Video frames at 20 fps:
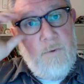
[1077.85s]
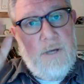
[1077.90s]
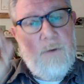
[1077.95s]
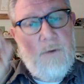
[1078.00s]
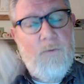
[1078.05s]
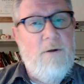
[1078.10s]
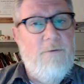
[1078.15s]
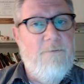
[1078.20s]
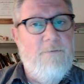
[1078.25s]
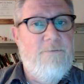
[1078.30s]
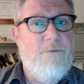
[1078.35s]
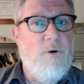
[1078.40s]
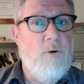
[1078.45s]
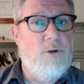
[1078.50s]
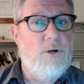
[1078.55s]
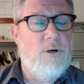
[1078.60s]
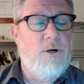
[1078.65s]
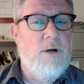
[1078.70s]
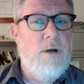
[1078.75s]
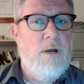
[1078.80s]
week one
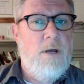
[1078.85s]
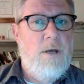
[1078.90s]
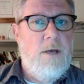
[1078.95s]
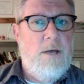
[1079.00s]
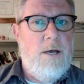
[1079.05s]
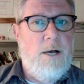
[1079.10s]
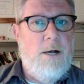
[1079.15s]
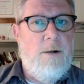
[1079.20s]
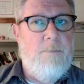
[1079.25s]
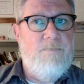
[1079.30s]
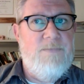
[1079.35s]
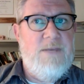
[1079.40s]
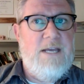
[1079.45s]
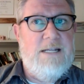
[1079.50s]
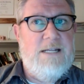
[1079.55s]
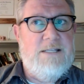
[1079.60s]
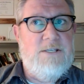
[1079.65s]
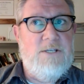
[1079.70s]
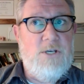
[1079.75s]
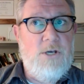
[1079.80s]
folder. Um, it's